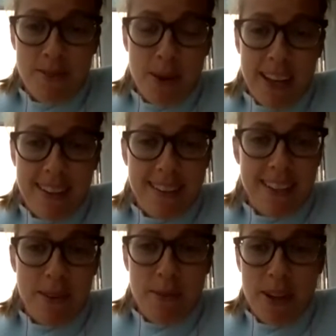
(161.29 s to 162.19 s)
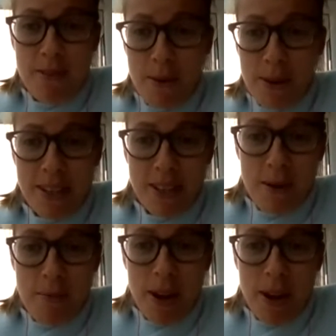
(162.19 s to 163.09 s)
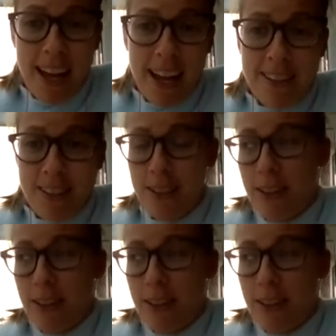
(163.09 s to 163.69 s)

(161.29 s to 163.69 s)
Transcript: wait and see what you grow into and what you can do.